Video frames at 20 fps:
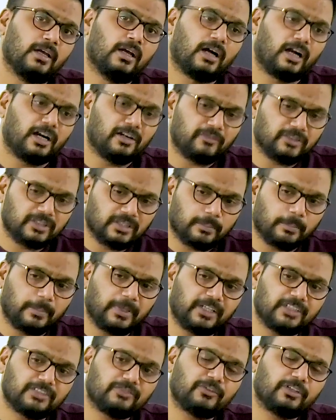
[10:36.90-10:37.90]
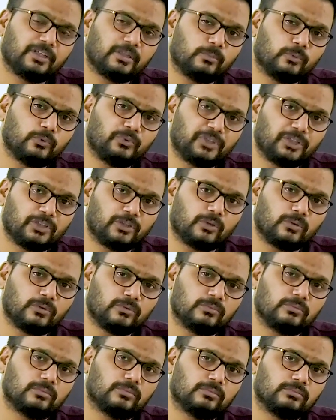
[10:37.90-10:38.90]
and with the pace we are moving
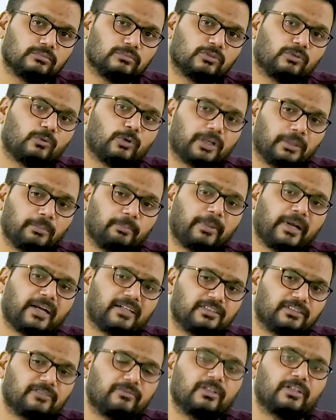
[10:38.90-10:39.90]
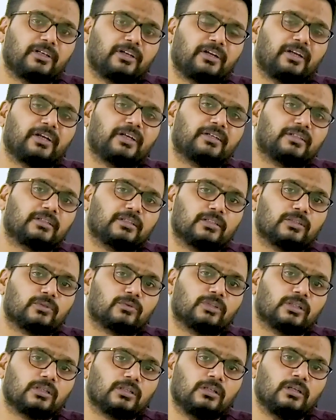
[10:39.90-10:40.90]
now, so what impact it will create to
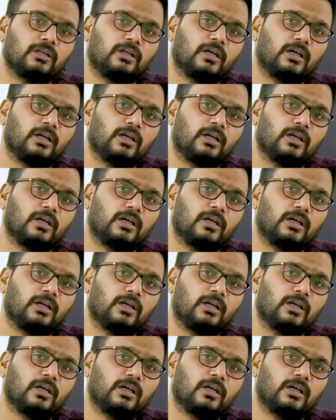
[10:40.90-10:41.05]
the